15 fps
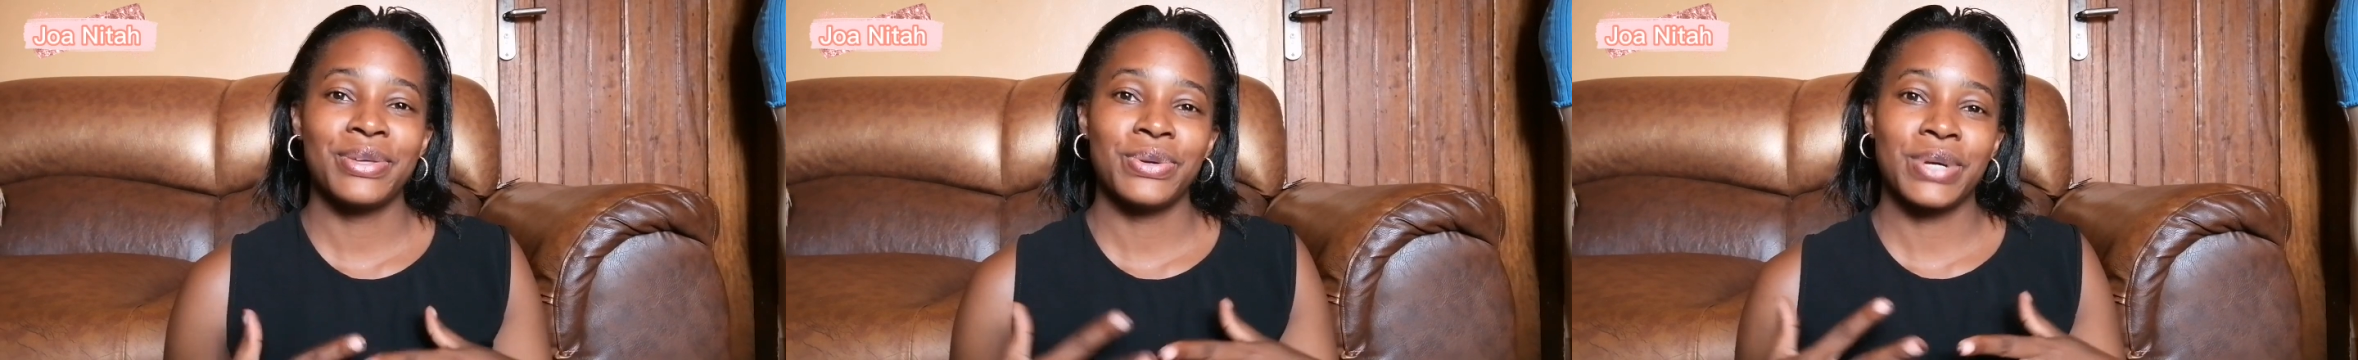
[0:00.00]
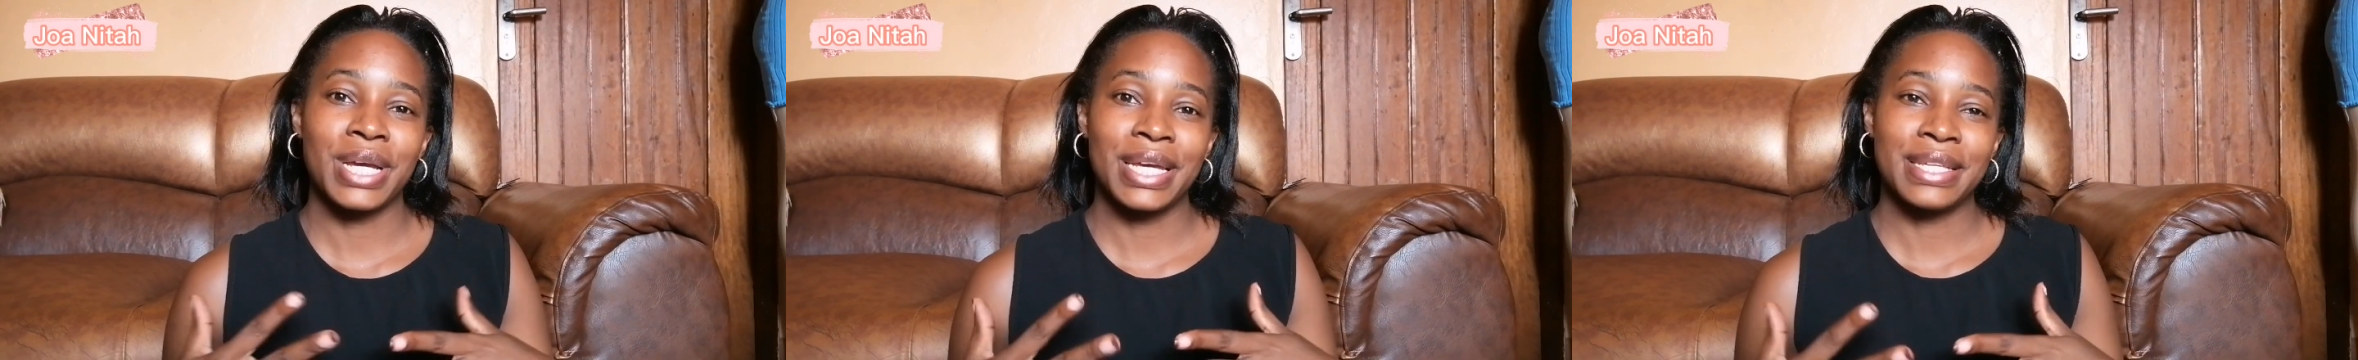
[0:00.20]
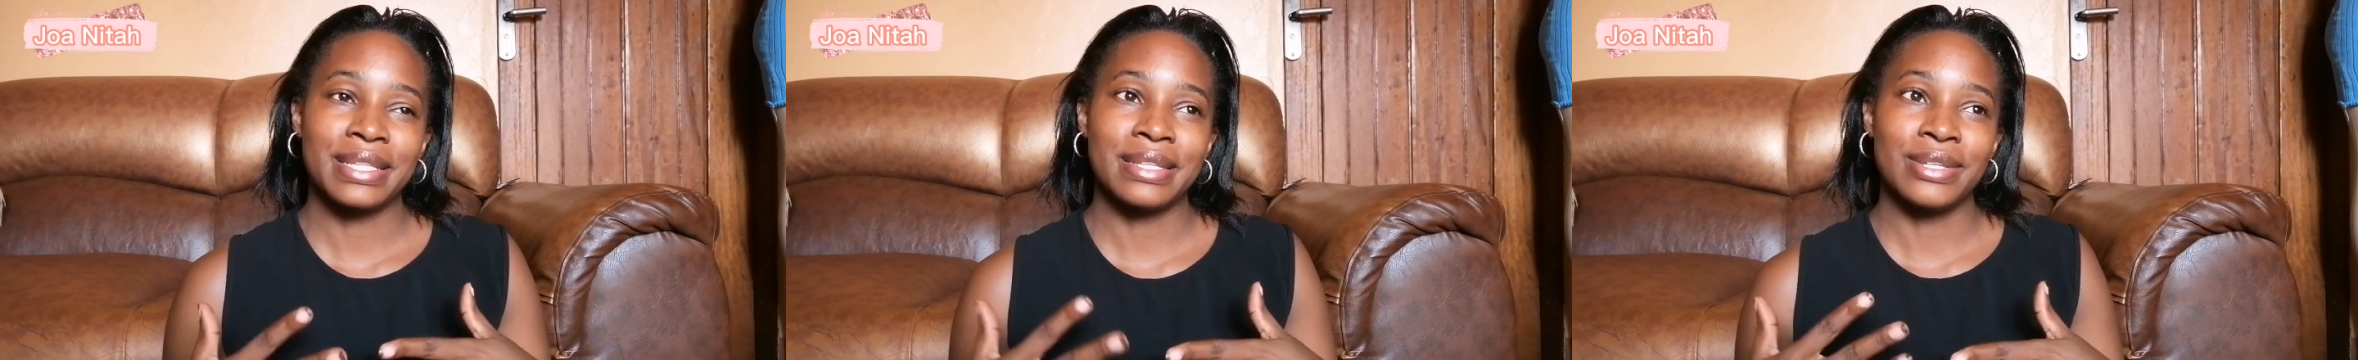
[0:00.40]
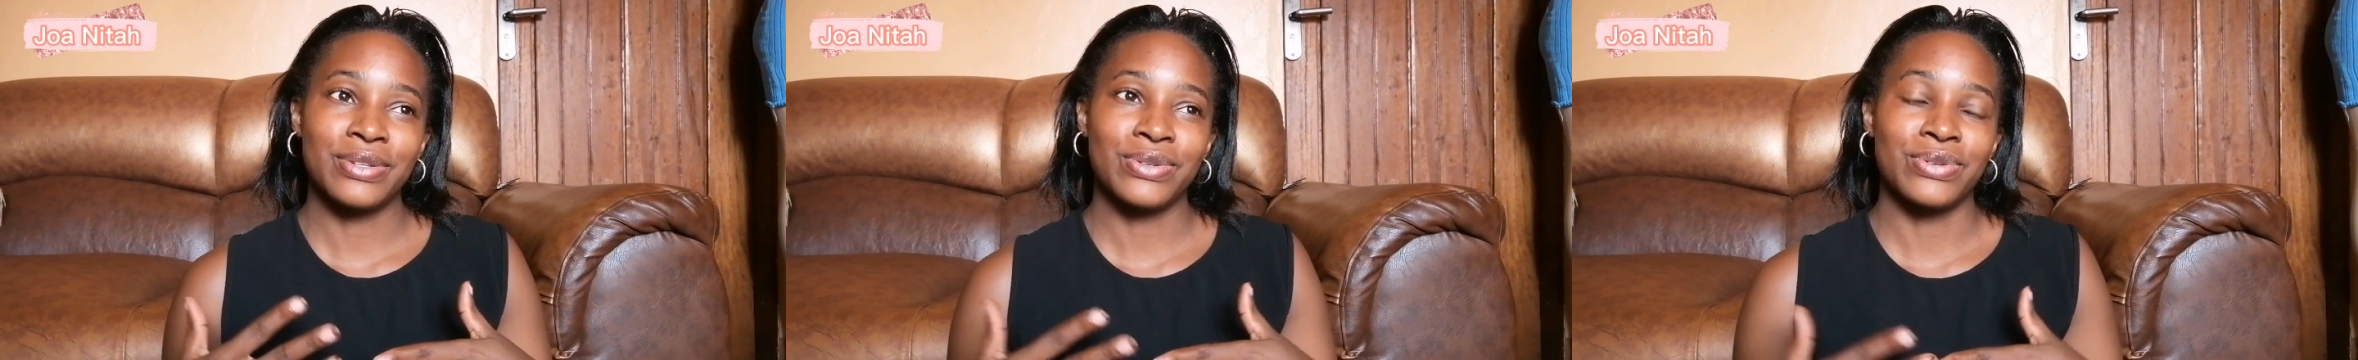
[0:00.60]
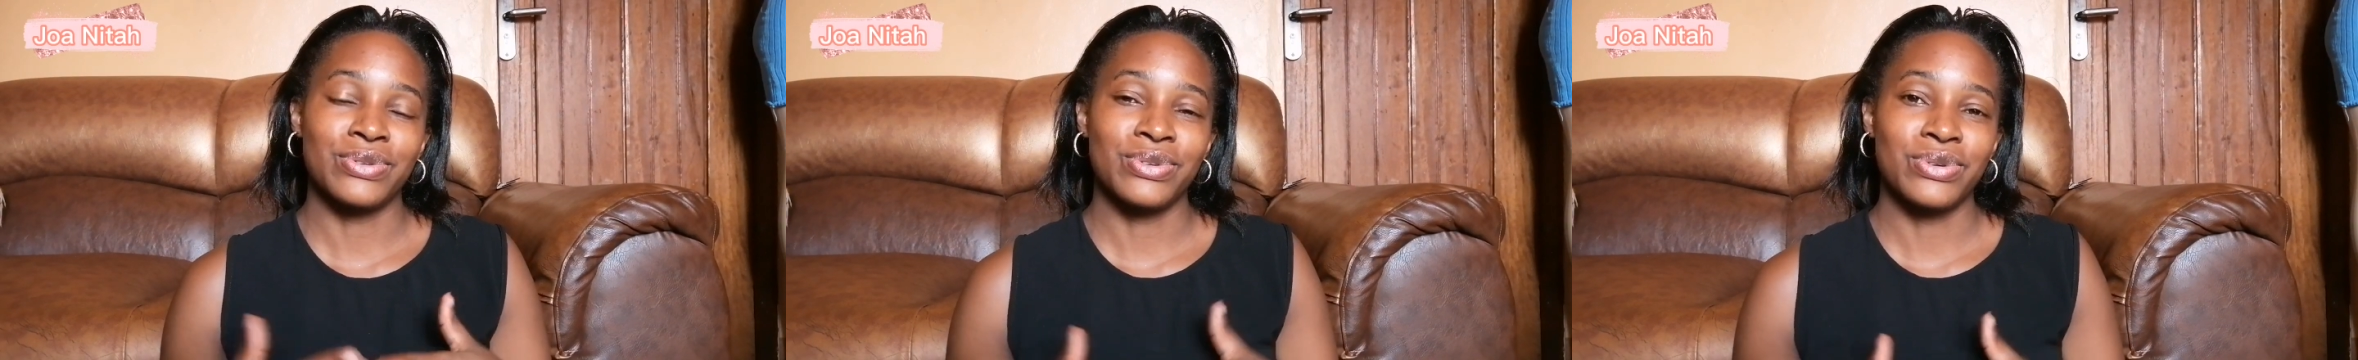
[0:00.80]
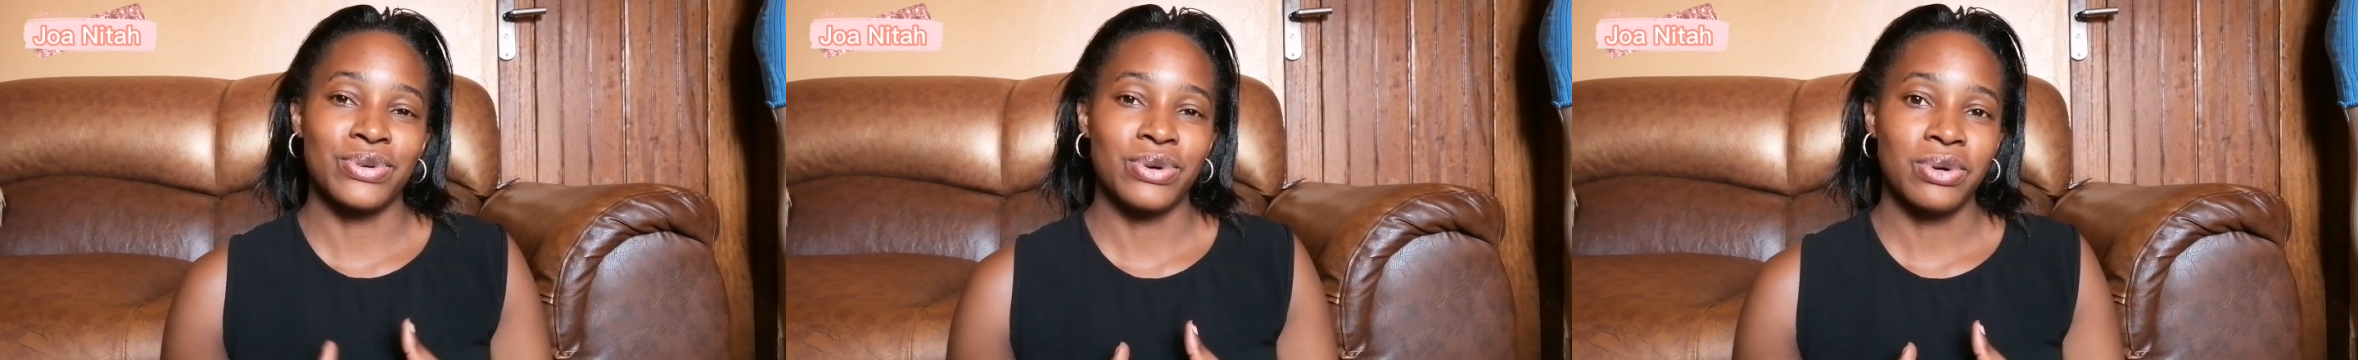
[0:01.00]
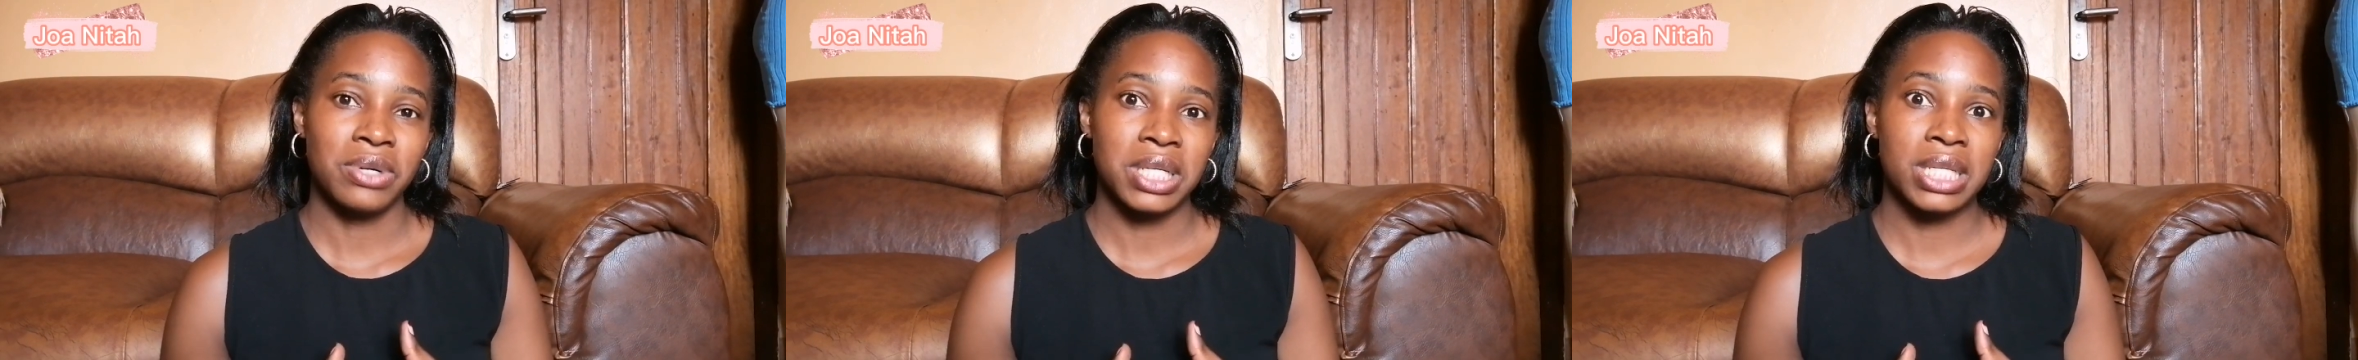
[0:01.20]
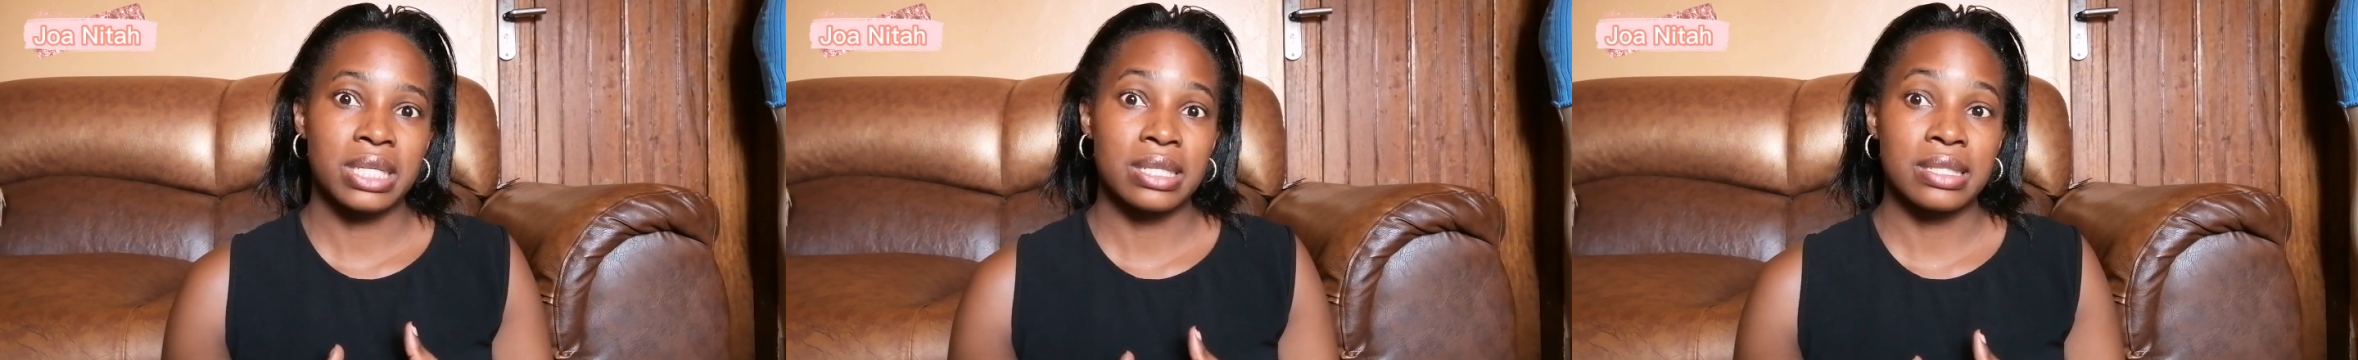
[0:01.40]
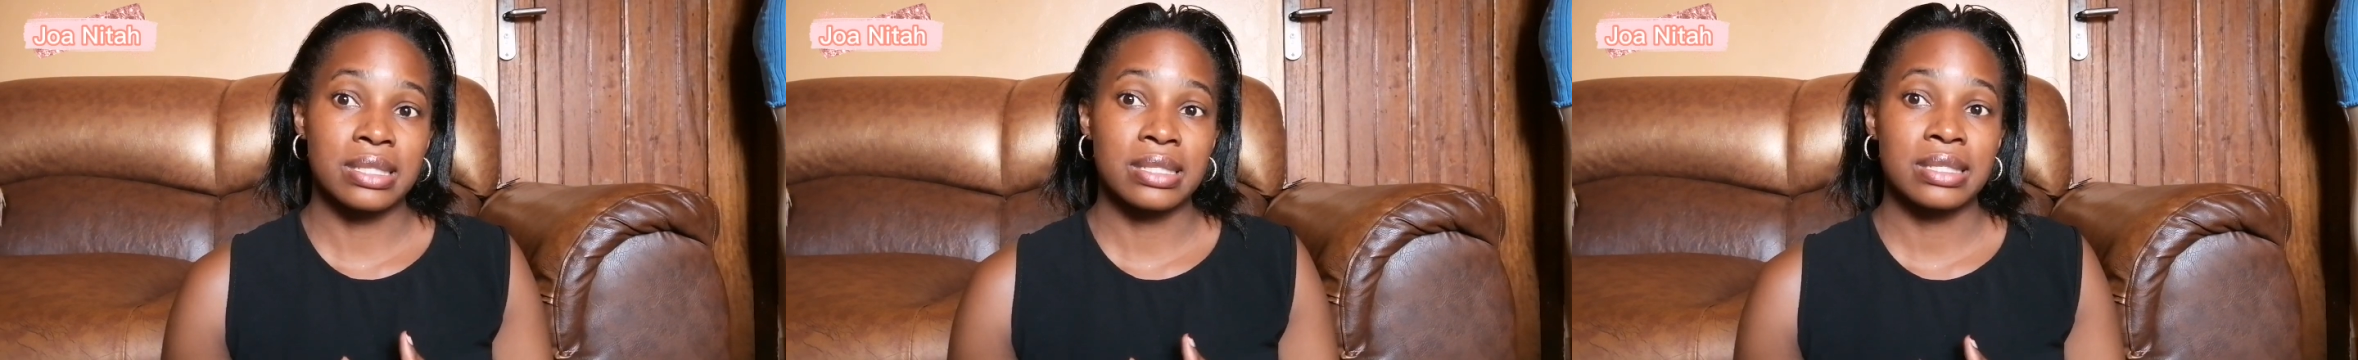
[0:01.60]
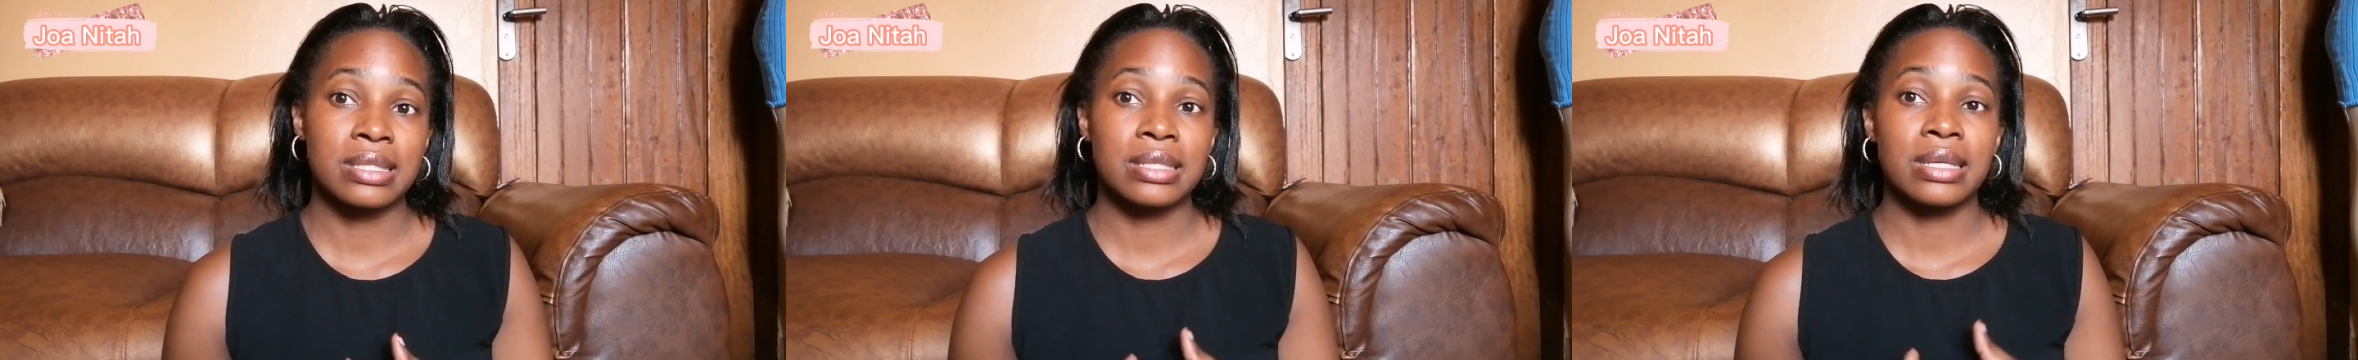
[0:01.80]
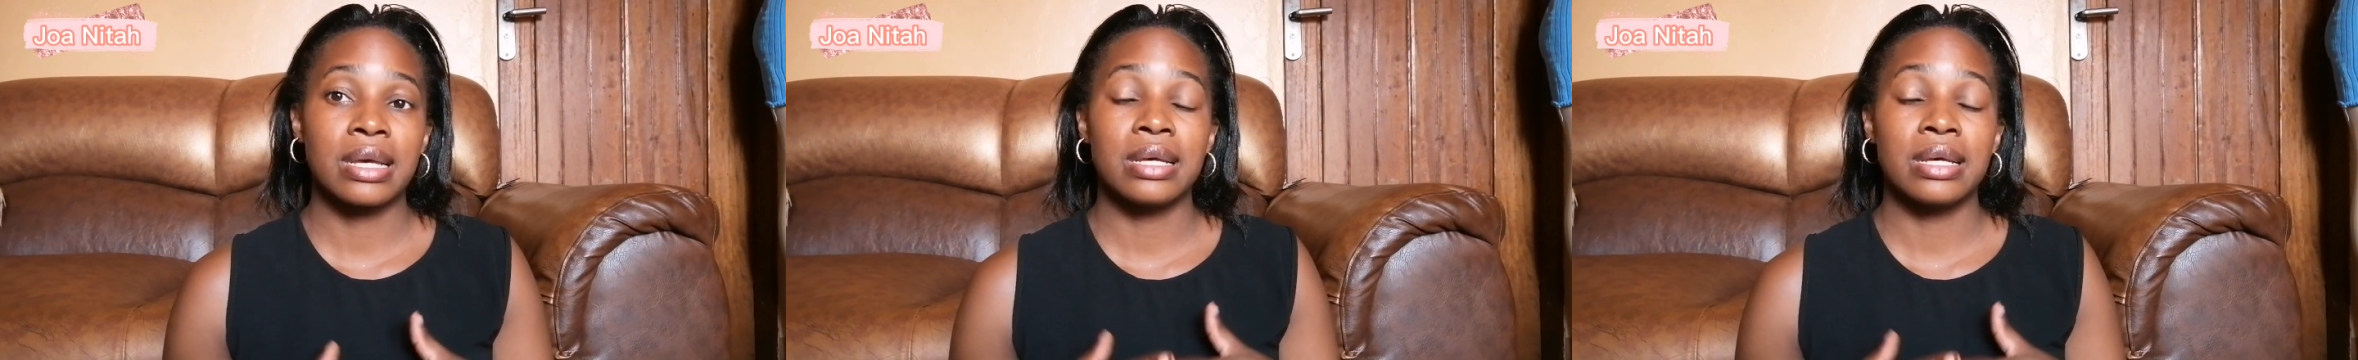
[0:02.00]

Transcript: you guys need to know is,